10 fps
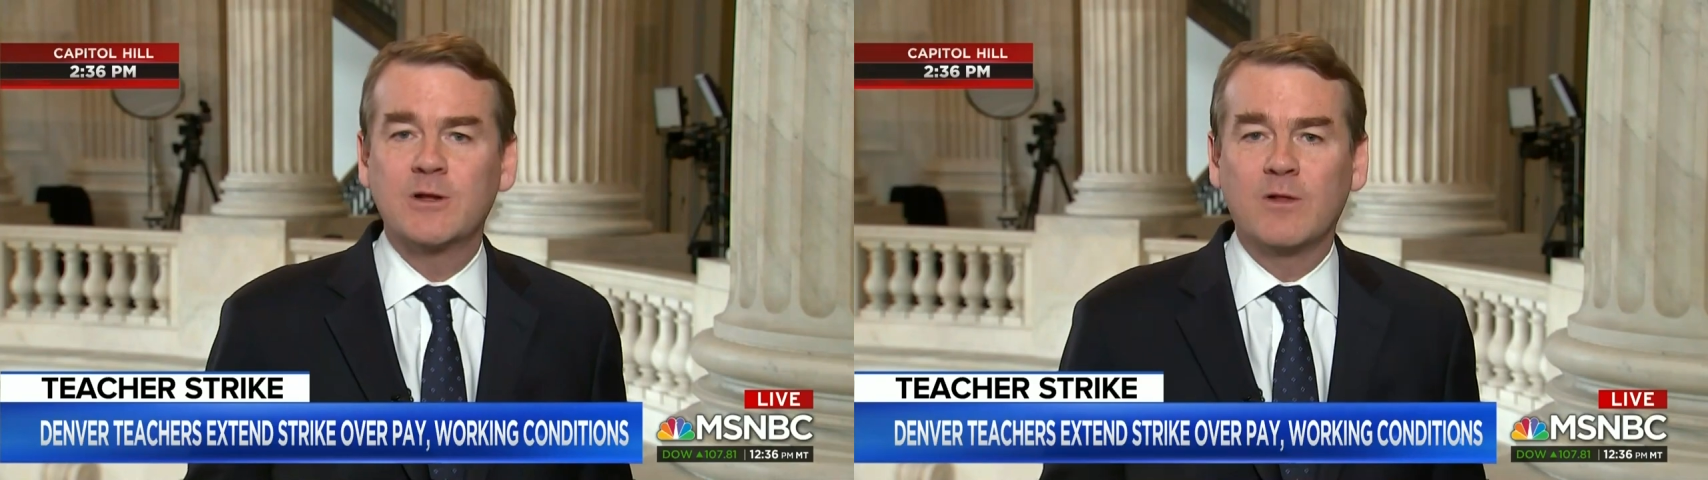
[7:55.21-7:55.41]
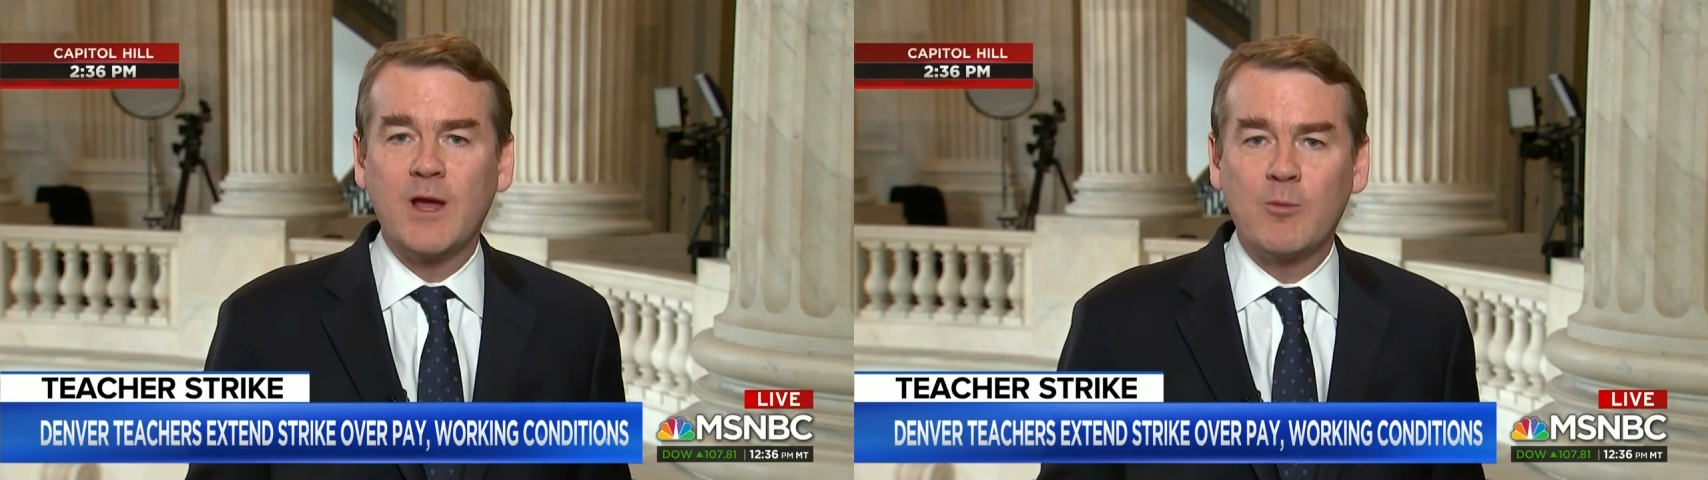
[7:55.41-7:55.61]

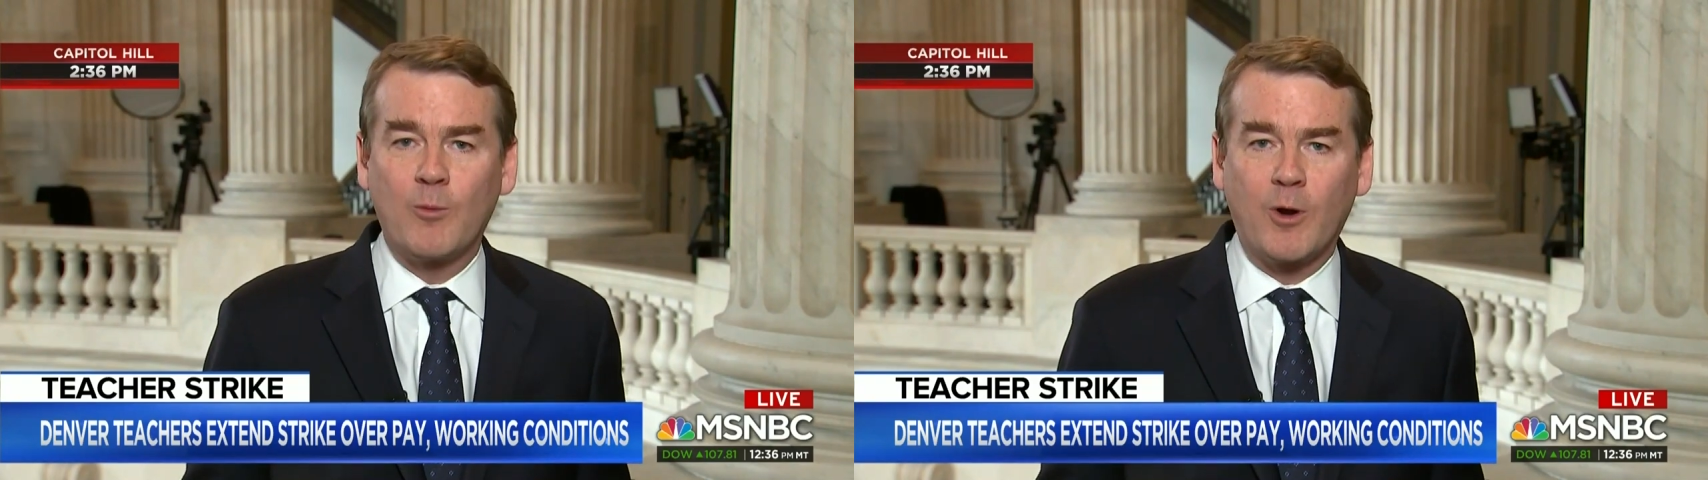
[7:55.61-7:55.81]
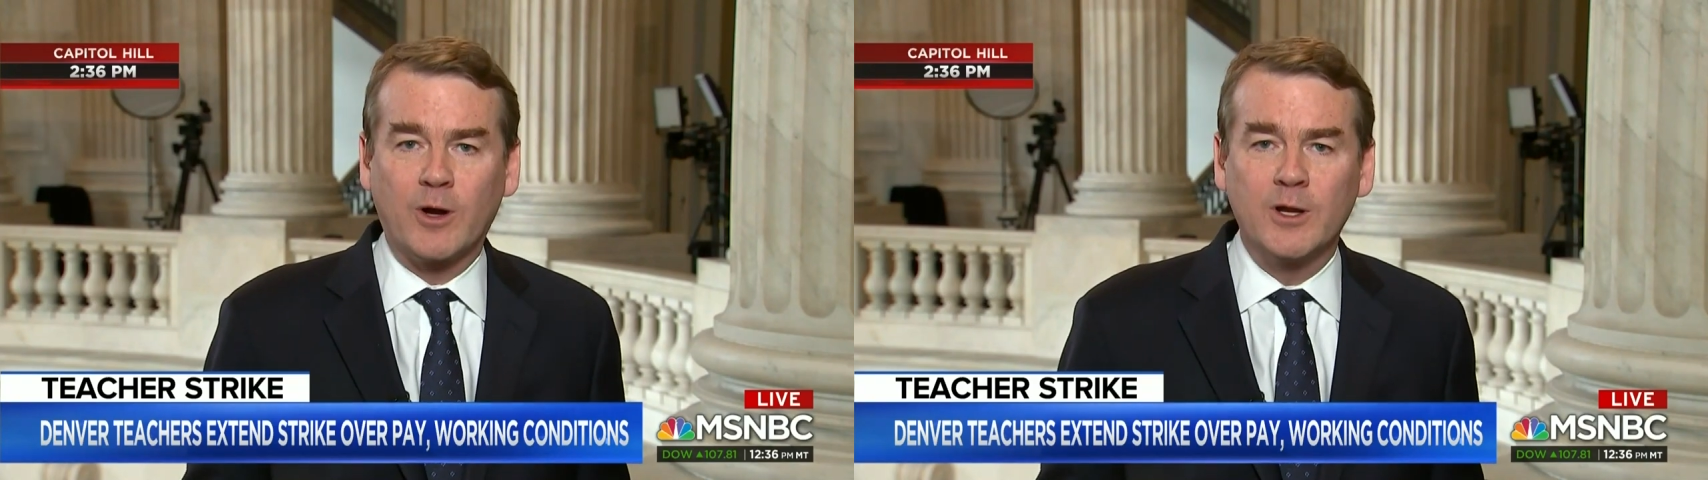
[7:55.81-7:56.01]
in the labor
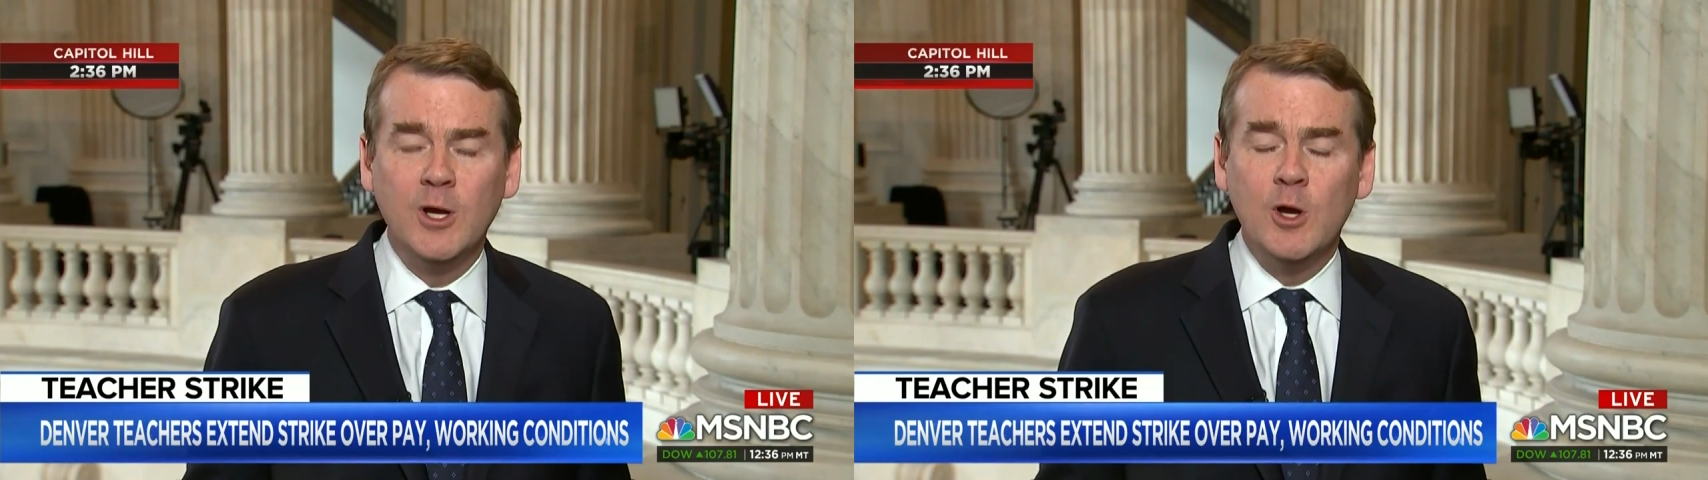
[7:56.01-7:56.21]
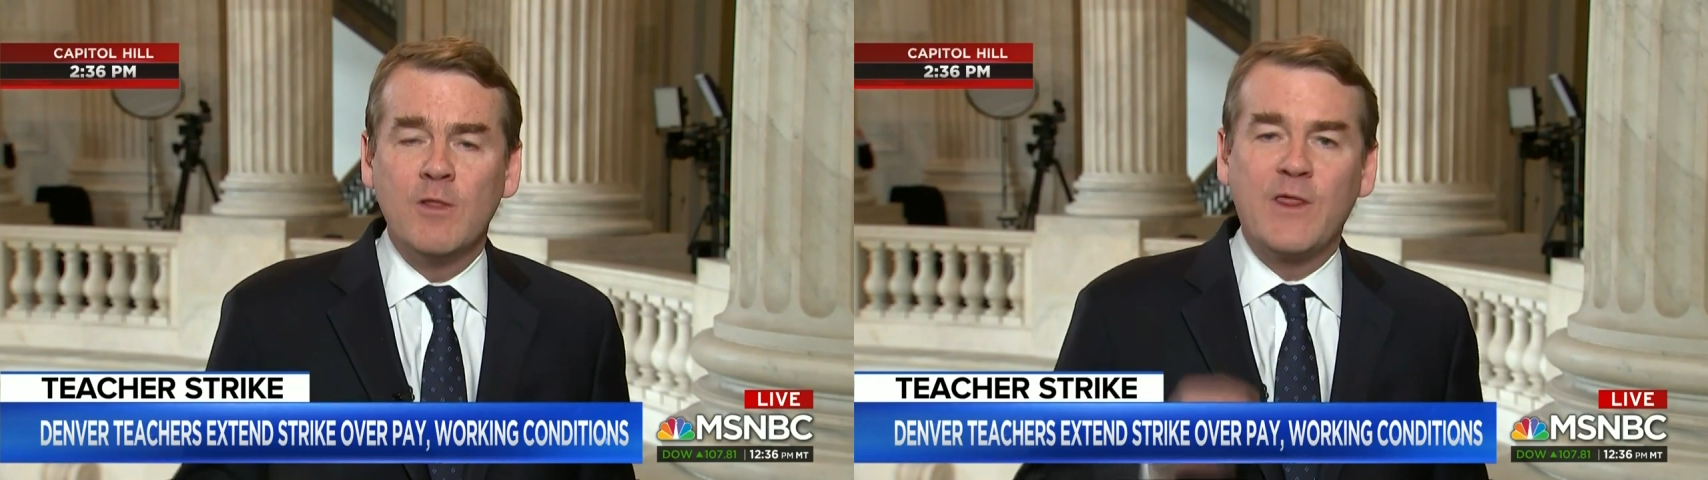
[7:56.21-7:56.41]
market.
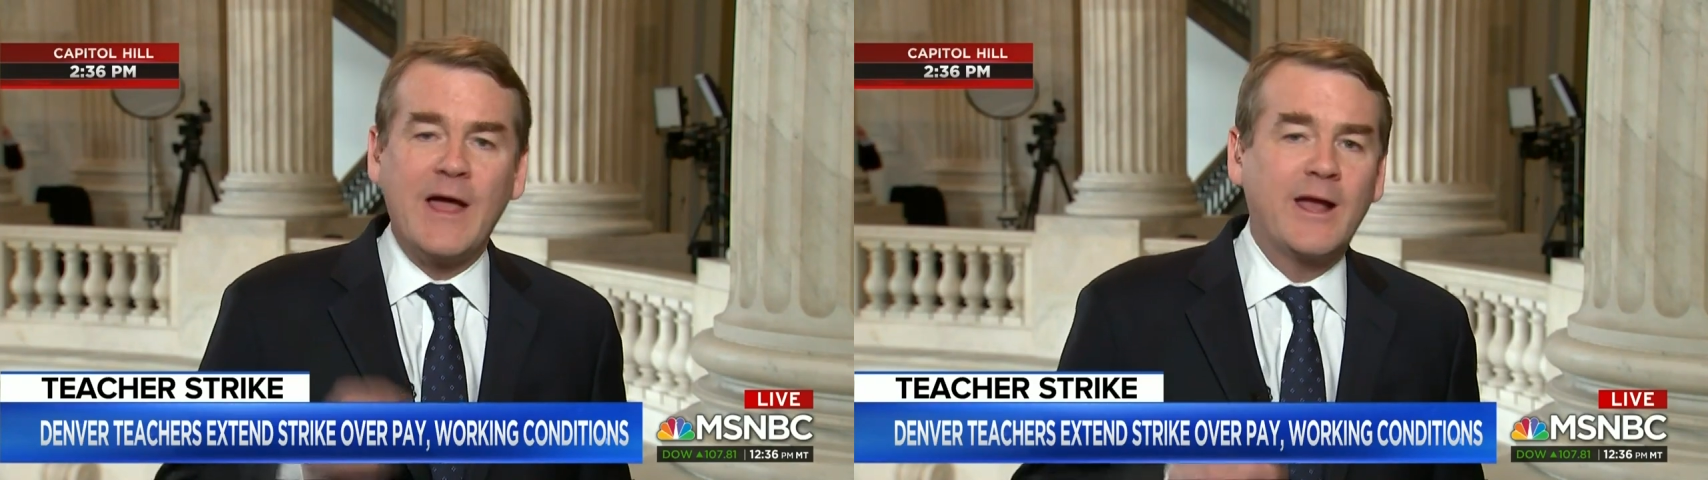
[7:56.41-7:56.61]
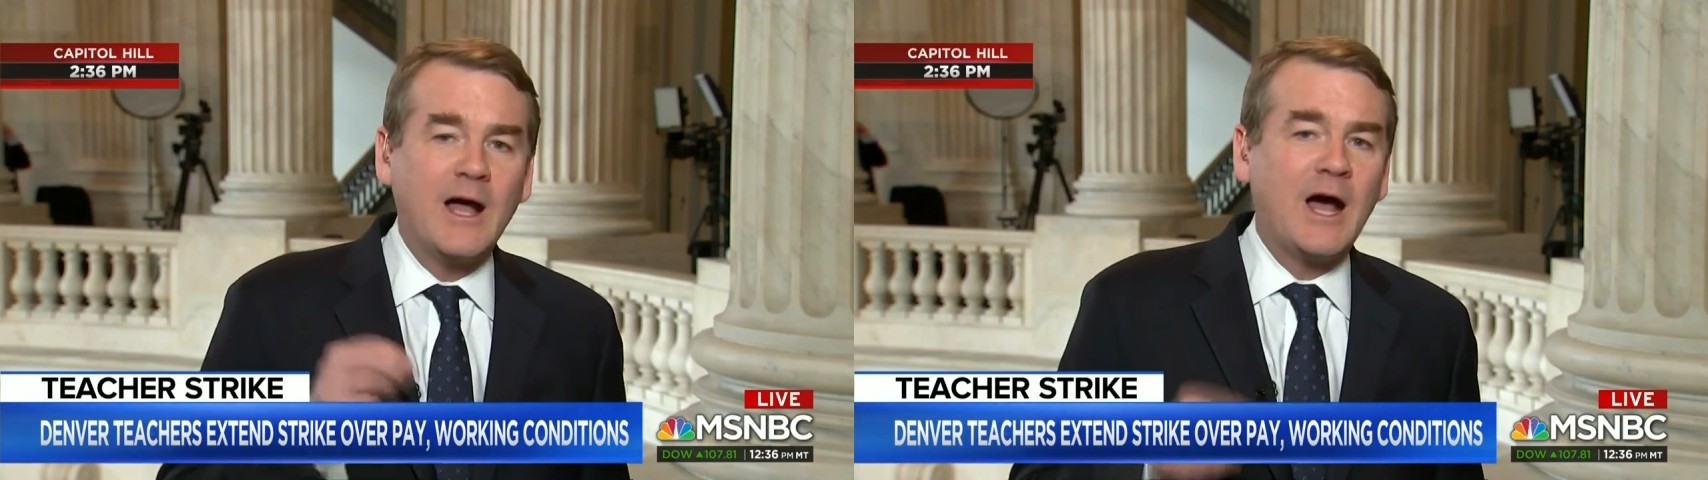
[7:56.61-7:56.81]

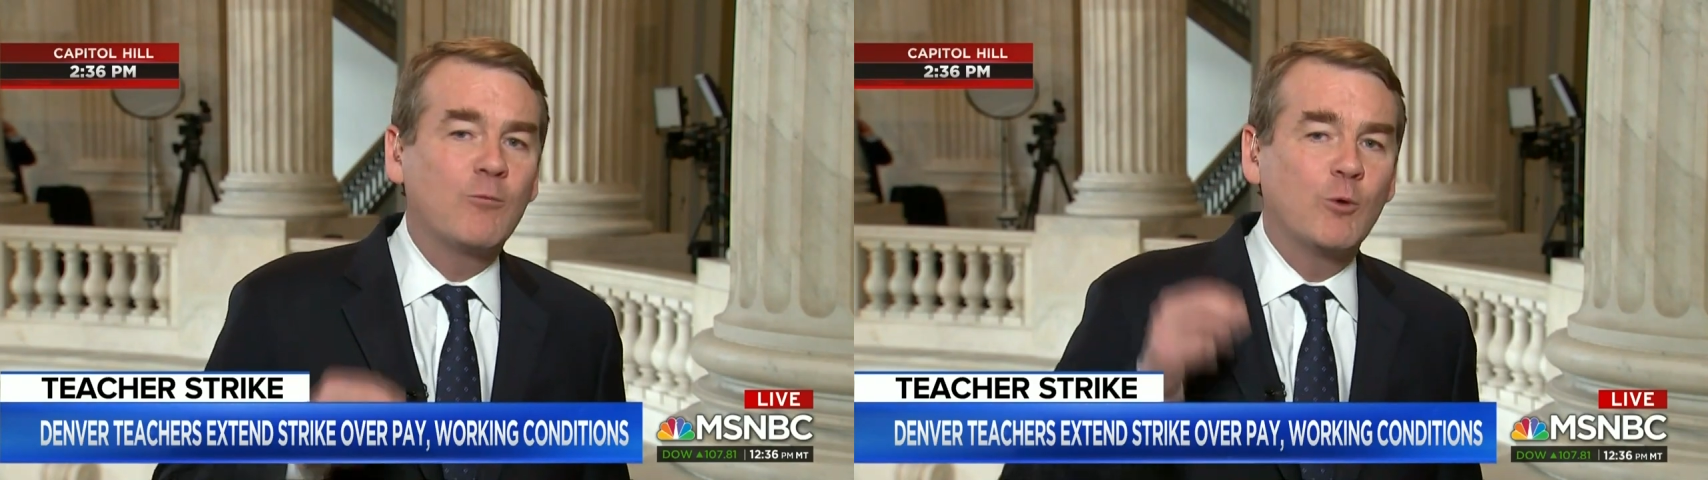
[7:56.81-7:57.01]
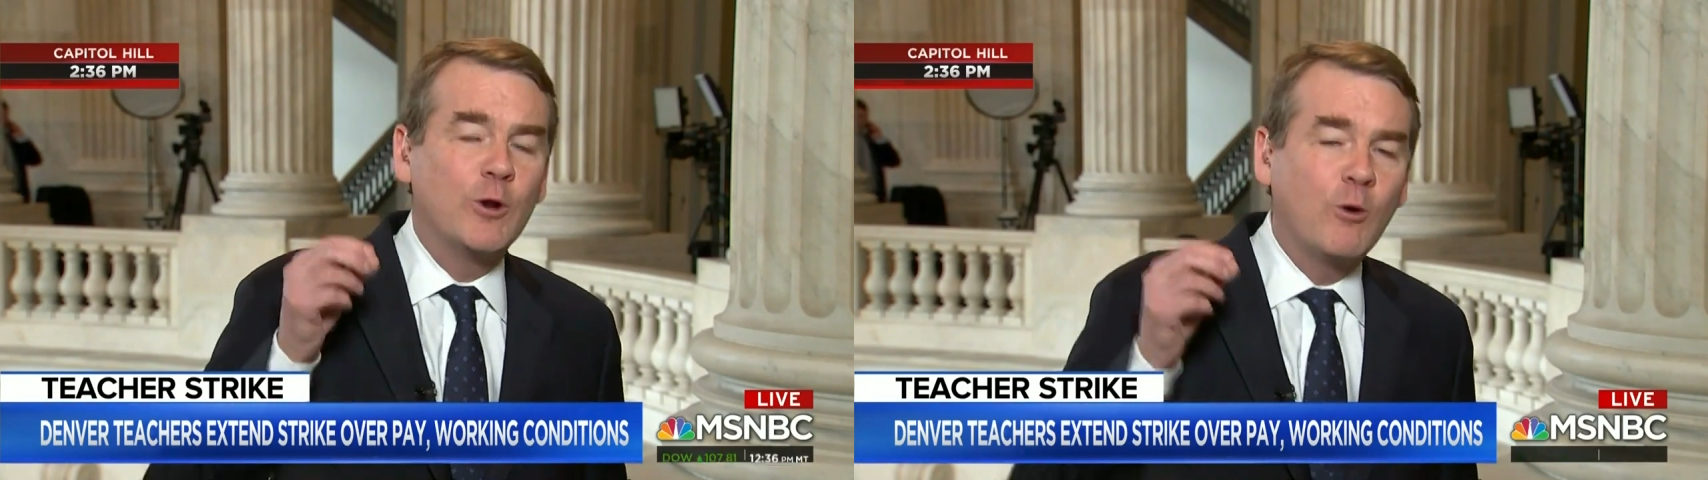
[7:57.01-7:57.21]
Thank
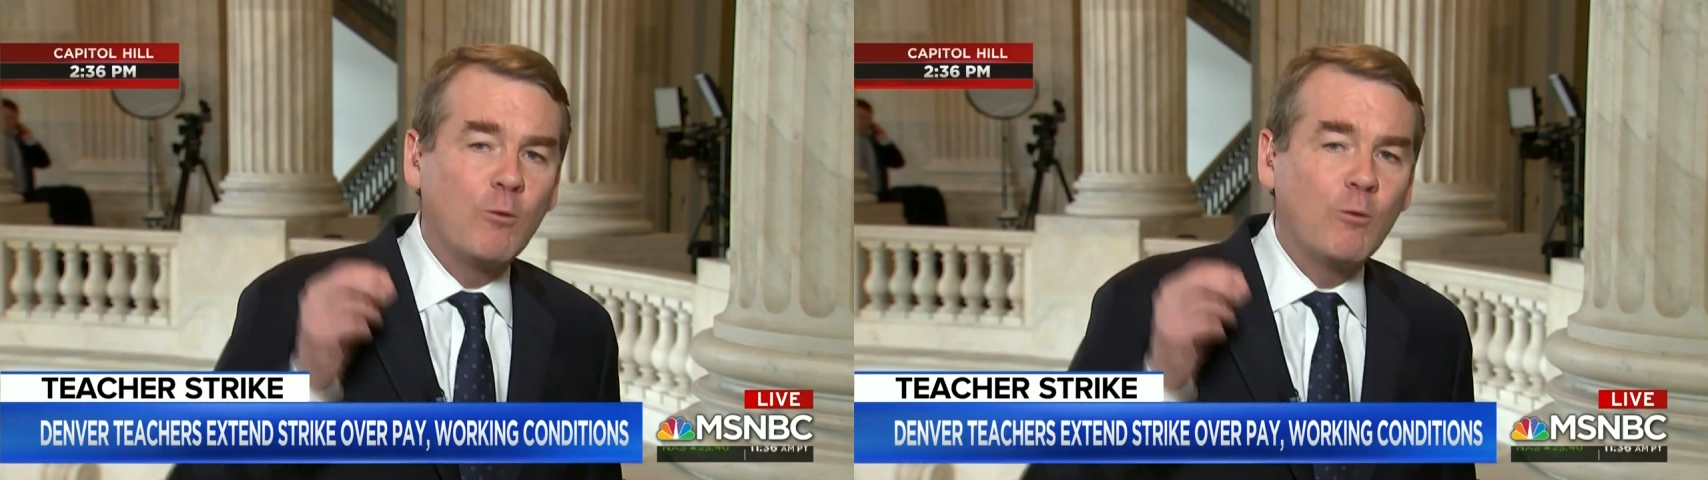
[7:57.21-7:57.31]
God we're no